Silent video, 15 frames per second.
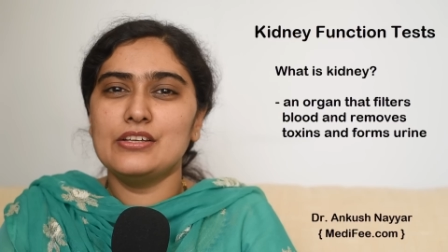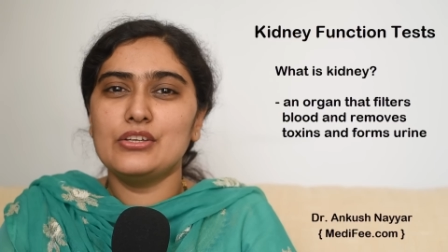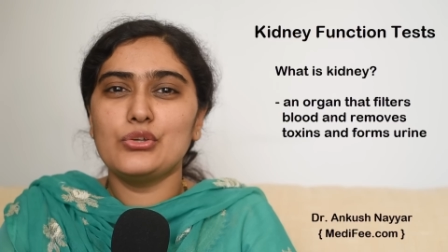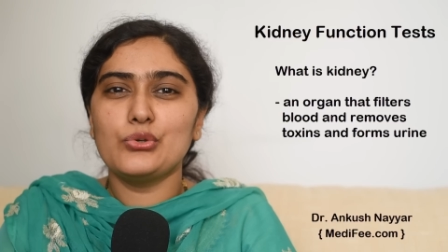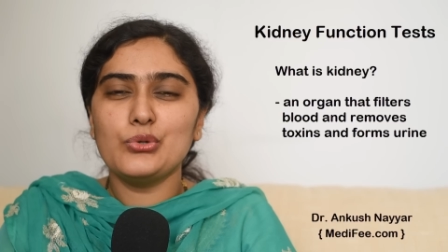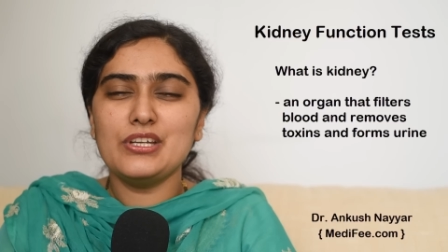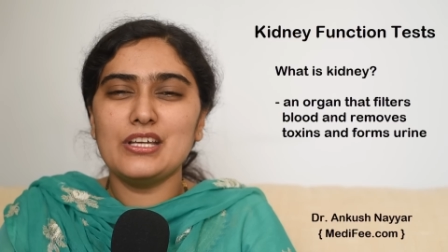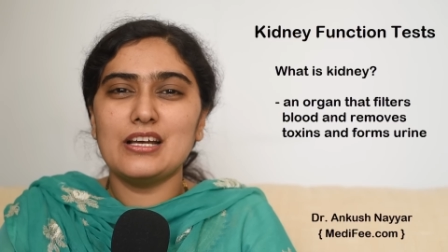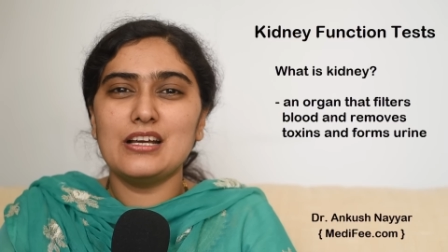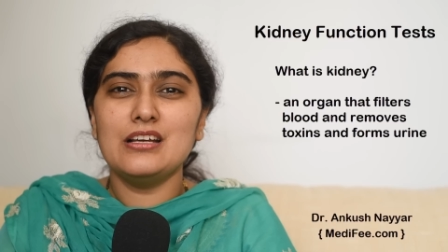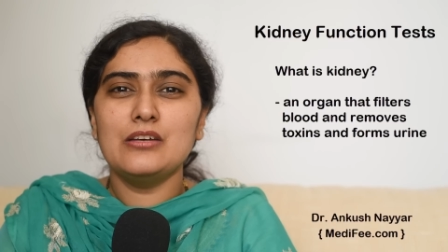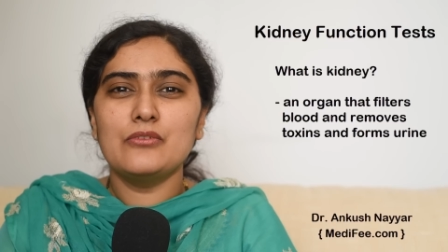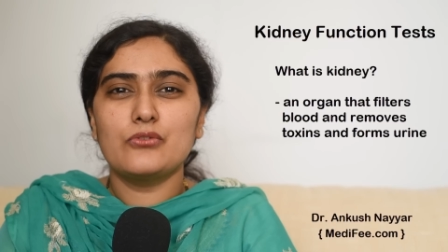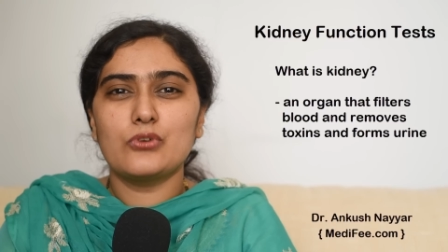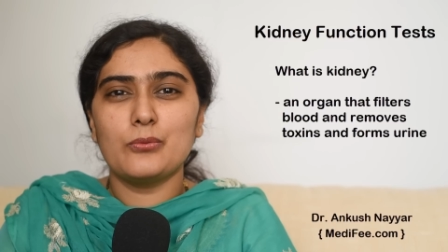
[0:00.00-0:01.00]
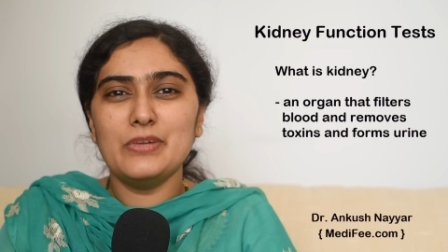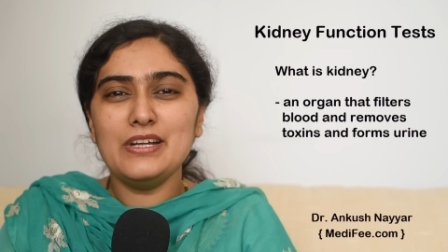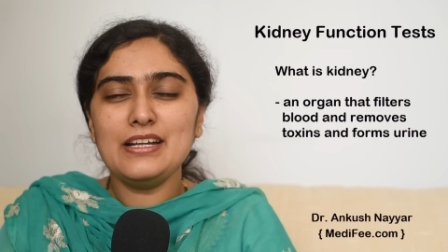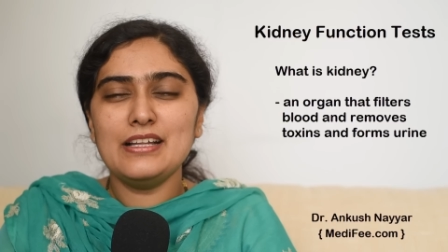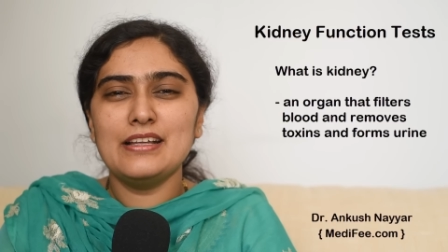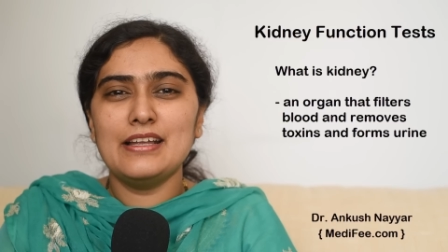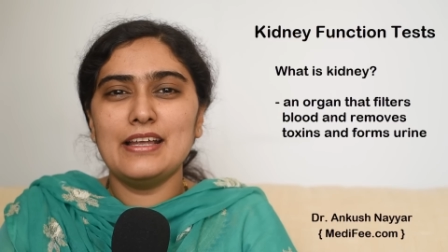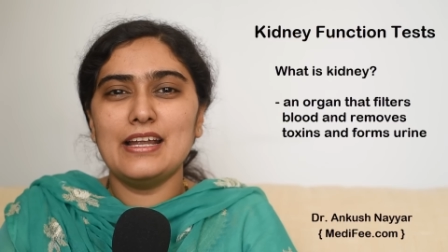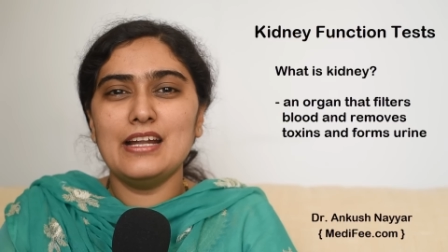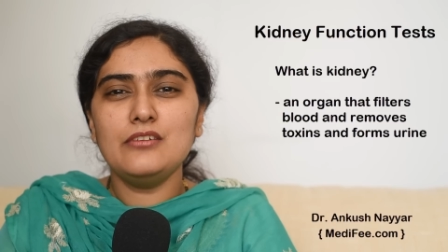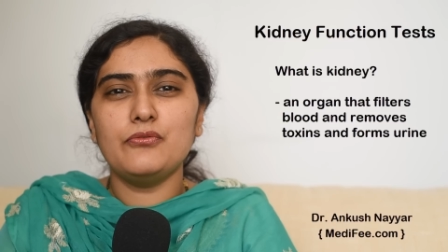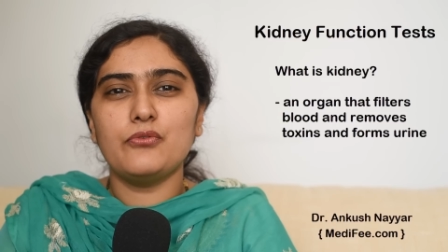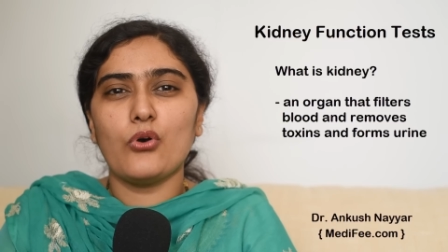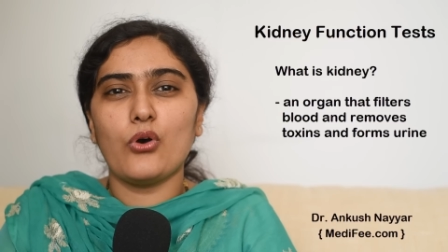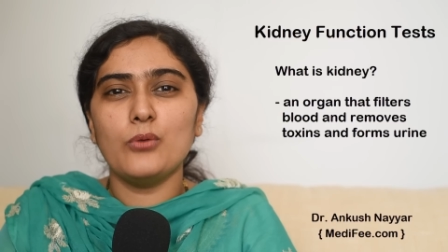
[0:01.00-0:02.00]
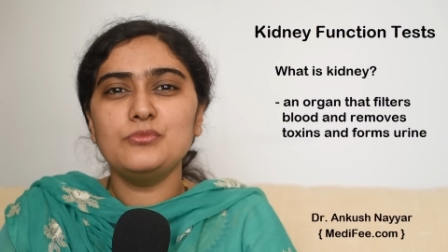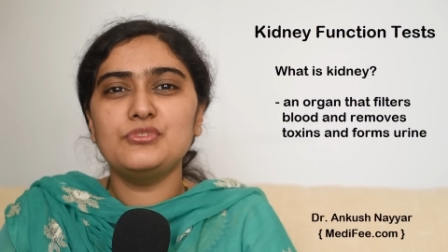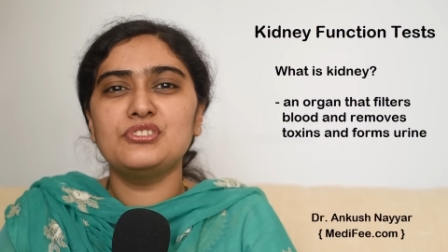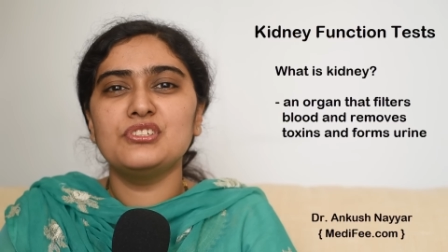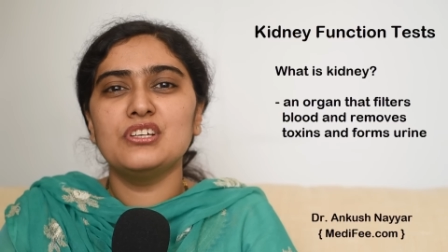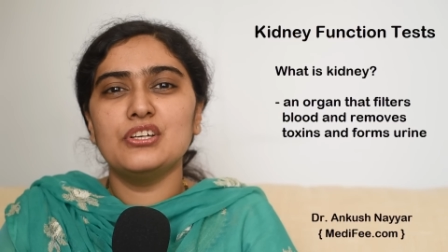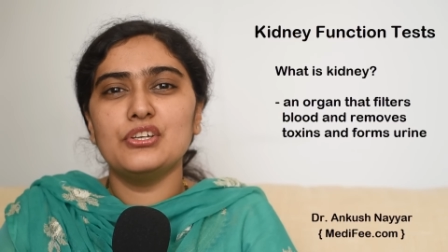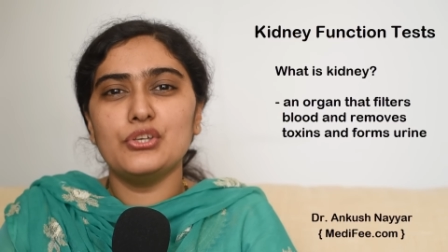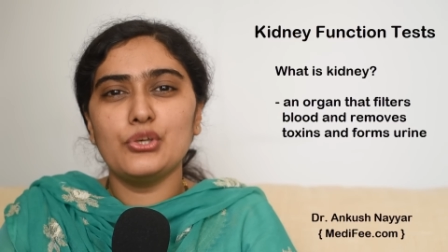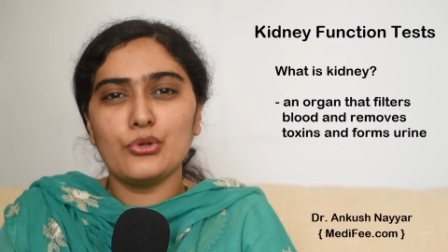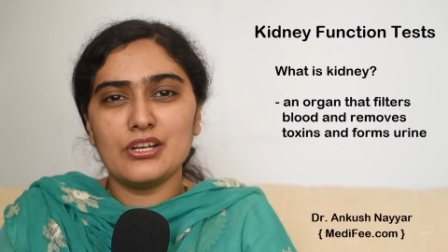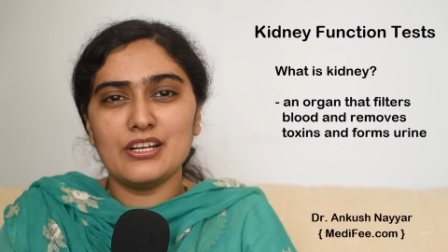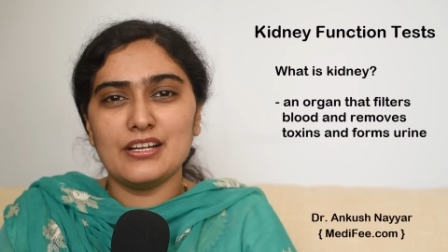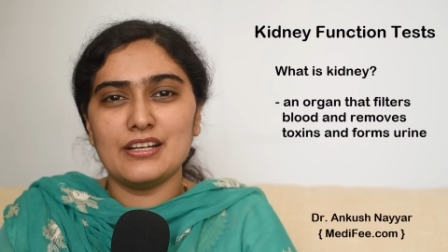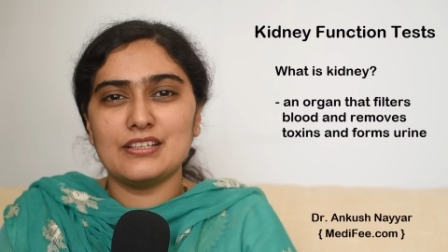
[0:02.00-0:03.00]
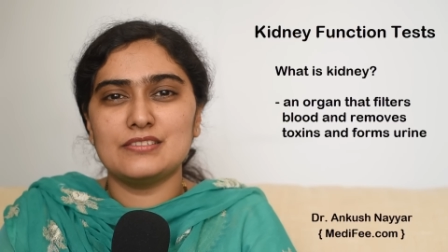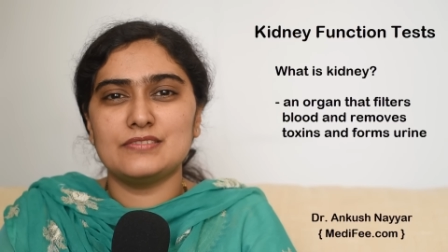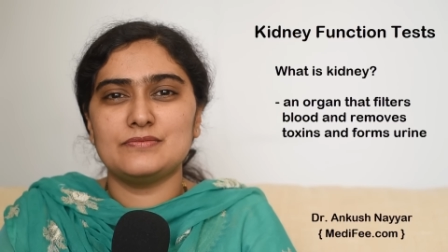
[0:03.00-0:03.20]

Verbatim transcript: urea from it and forms urine.